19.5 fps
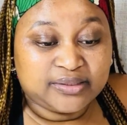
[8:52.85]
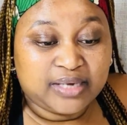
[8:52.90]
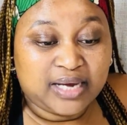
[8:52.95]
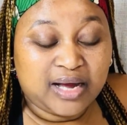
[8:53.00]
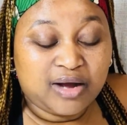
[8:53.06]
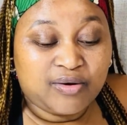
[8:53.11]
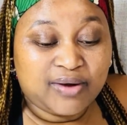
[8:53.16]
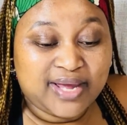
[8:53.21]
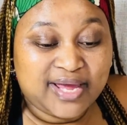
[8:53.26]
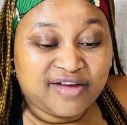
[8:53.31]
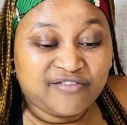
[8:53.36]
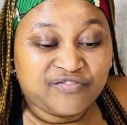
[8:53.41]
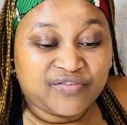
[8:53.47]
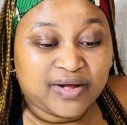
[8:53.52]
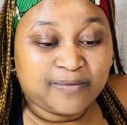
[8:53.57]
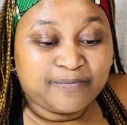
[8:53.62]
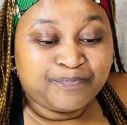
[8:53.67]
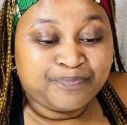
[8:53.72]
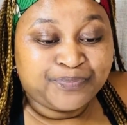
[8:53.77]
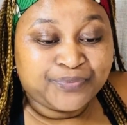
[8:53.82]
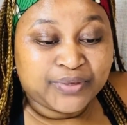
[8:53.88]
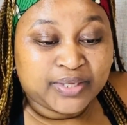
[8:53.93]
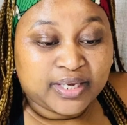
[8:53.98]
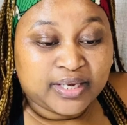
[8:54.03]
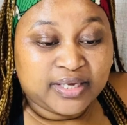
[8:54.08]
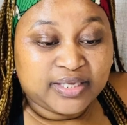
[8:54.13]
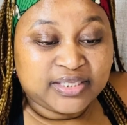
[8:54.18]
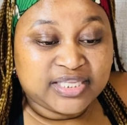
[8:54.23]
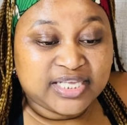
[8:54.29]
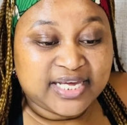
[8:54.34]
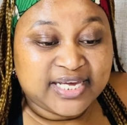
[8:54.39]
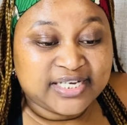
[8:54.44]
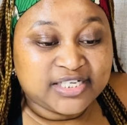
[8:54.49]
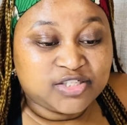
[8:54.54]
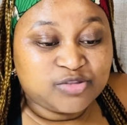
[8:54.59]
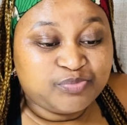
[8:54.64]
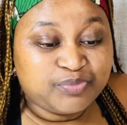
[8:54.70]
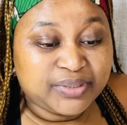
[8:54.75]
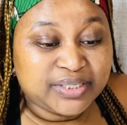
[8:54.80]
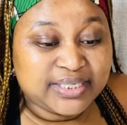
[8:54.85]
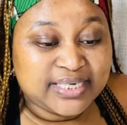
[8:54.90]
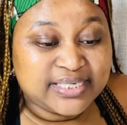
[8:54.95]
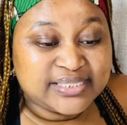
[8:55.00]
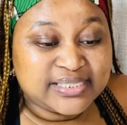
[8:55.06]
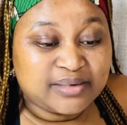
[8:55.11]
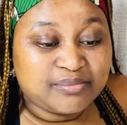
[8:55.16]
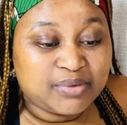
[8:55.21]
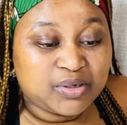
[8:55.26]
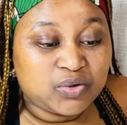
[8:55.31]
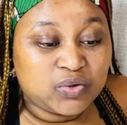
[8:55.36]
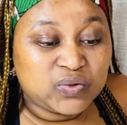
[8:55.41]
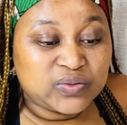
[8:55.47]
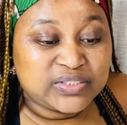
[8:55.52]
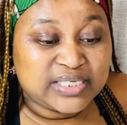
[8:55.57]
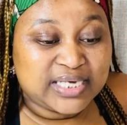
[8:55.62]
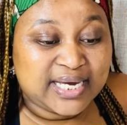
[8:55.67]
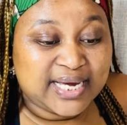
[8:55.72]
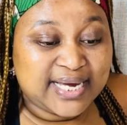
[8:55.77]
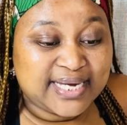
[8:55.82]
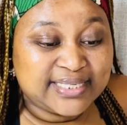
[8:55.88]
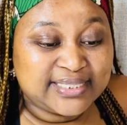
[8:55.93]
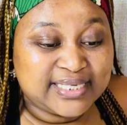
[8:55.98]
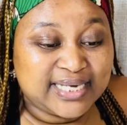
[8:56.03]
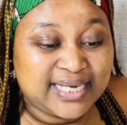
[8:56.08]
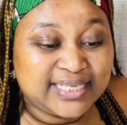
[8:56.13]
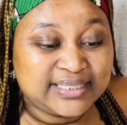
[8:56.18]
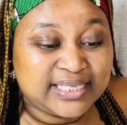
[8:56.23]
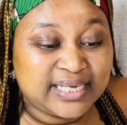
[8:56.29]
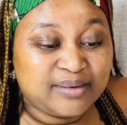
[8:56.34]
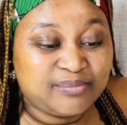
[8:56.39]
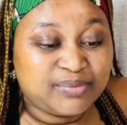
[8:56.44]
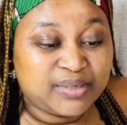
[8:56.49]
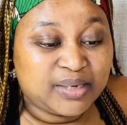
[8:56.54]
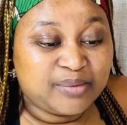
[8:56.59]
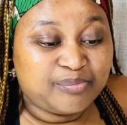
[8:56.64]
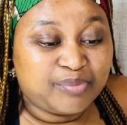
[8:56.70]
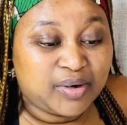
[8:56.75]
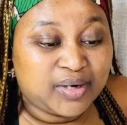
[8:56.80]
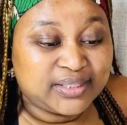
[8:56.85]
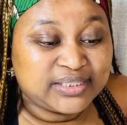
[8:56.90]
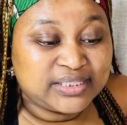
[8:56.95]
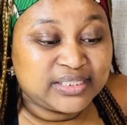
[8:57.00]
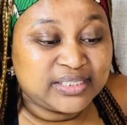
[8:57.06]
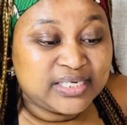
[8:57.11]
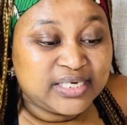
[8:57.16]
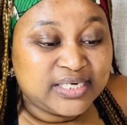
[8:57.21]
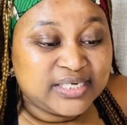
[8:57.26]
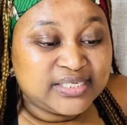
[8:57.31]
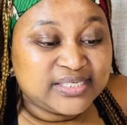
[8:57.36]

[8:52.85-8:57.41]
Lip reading: However, the experience Amakhosi had at the MK Party